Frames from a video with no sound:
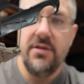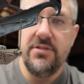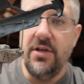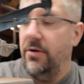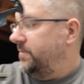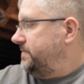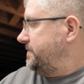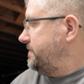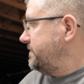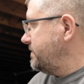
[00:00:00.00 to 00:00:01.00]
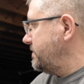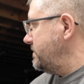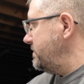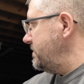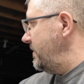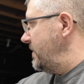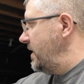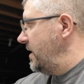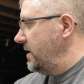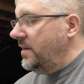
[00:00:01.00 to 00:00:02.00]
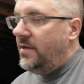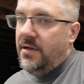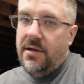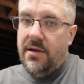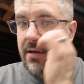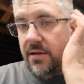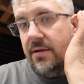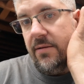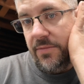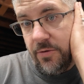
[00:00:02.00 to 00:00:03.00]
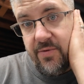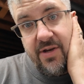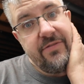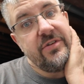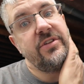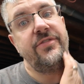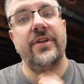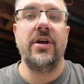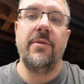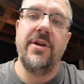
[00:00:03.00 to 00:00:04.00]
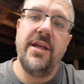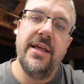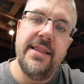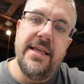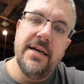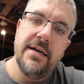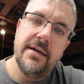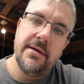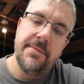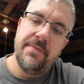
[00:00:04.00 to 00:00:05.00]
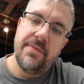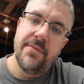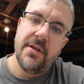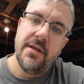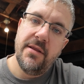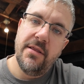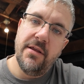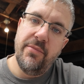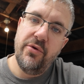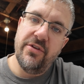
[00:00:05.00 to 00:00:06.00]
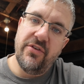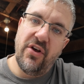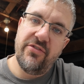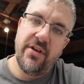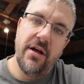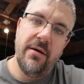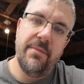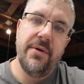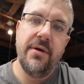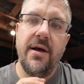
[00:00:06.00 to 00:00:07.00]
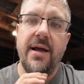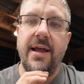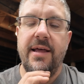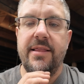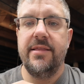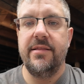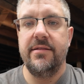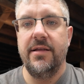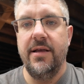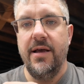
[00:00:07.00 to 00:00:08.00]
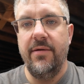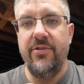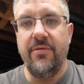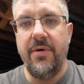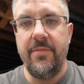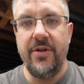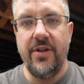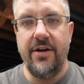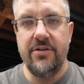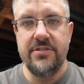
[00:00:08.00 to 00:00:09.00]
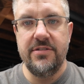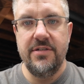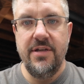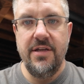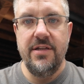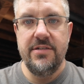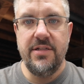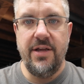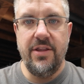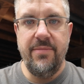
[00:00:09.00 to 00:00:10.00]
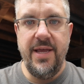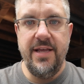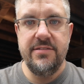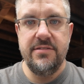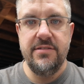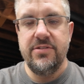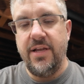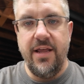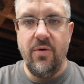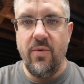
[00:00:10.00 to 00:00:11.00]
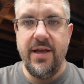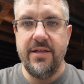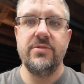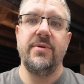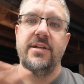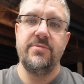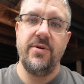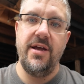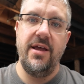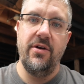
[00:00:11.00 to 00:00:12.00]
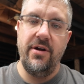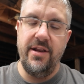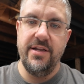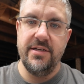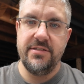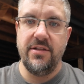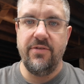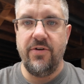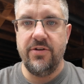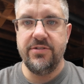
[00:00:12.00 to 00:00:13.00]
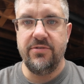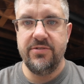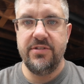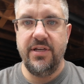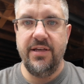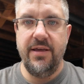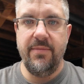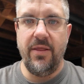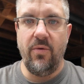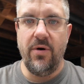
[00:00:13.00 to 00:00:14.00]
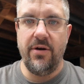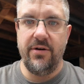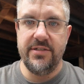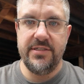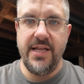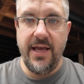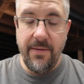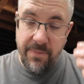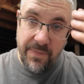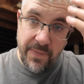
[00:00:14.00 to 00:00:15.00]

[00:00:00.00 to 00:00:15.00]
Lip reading: So, I'm hoping after this video, I'm going to get the booth is all set up. I'm using puppy liners to lay on the base so I can get it wet. So when I spray or any dust falls, it'll get hit by the water and stay.